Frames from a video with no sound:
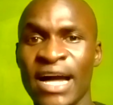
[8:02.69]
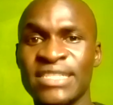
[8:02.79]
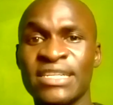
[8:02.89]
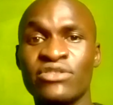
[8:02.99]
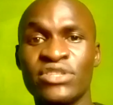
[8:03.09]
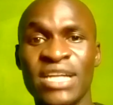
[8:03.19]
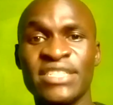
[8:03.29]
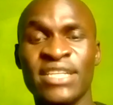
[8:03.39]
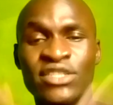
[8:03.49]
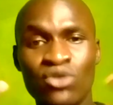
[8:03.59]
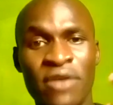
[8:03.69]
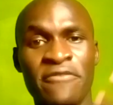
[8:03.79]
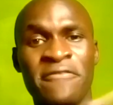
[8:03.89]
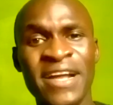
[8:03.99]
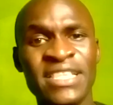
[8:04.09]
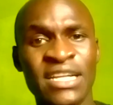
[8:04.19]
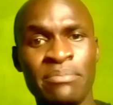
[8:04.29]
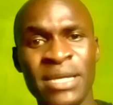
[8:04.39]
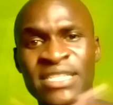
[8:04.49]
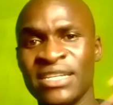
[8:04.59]
As a result, that's why we find that a
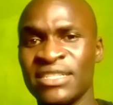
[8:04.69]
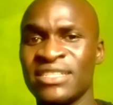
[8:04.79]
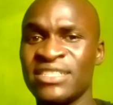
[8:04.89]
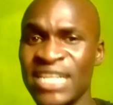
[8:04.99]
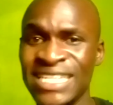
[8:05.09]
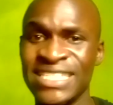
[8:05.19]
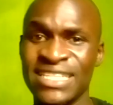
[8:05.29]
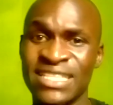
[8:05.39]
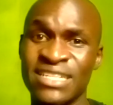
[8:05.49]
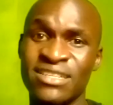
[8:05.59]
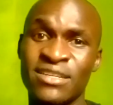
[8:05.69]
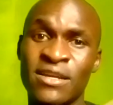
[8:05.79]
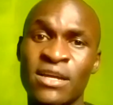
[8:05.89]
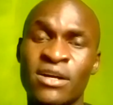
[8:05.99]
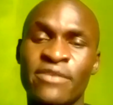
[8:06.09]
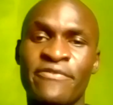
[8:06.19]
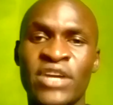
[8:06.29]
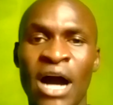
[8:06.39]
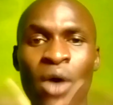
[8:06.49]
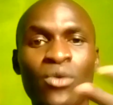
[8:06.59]
person is changing the
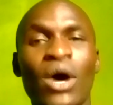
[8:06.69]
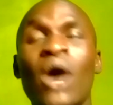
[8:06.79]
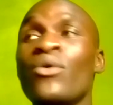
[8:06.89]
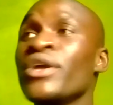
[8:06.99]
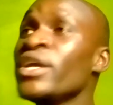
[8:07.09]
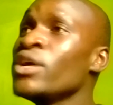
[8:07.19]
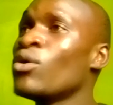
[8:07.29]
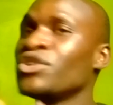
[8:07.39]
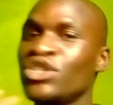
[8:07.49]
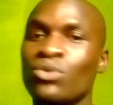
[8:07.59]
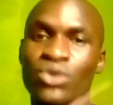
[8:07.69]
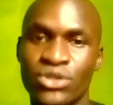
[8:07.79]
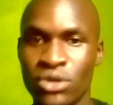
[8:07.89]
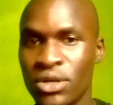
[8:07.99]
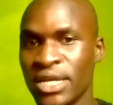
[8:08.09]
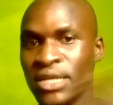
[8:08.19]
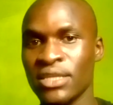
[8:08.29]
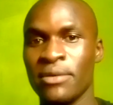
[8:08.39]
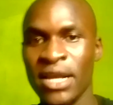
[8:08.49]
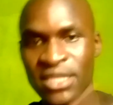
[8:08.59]
how he or she was
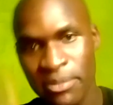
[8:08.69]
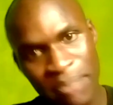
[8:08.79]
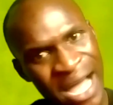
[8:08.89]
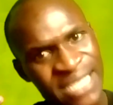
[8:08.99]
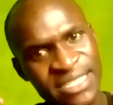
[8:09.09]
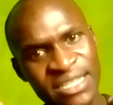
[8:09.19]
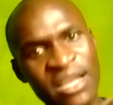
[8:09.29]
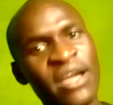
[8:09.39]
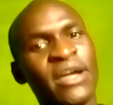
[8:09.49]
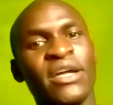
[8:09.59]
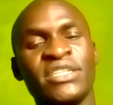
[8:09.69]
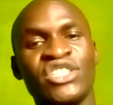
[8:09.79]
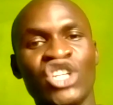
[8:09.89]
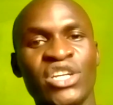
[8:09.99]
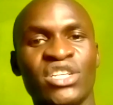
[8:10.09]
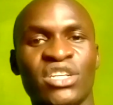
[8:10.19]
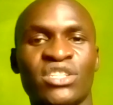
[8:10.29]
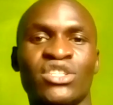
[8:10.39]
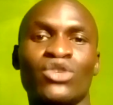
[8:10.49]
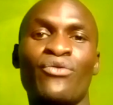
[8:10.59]
looking in the past. It
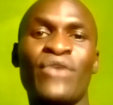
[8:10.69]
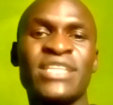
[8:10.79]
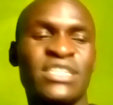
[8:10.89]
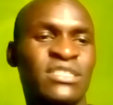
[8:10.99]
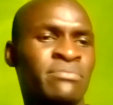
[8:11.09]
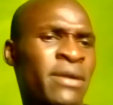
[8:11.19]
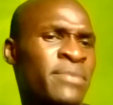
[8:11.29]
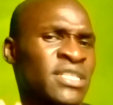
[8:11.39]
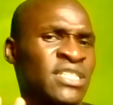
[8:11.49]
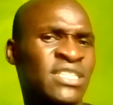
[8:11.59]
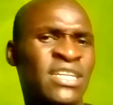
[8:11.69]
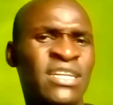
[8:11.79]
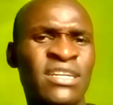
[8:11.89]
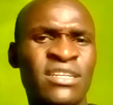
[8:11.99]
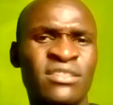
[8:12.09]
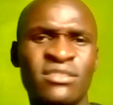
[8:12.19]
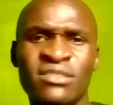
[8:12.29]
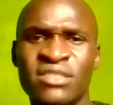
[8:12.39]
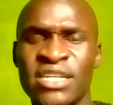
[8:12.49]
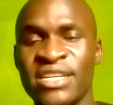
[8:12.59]
changes. You find that maybe the
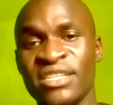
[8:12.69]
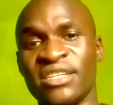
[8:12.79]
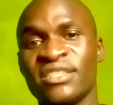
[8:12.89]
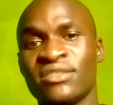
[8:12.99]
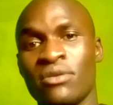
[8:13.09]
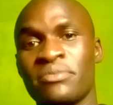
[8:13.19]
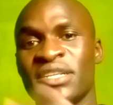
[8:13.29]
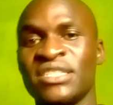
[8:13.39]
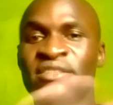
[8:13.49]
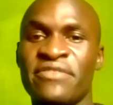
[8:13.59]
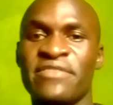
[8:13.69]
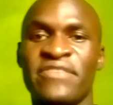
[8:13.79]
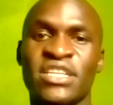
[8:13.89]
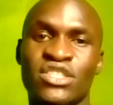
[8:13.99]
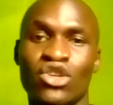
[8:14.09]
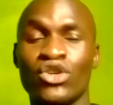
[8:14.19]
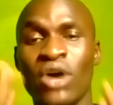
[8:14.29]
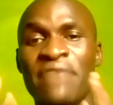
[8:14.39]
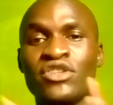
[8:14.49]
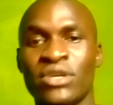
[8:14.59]
skin changes, completely different things. So
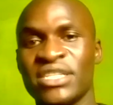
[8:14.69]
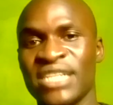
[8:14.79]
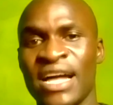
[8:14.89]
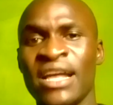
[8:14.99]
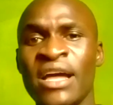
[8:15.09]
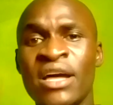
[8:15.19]
you have to understand.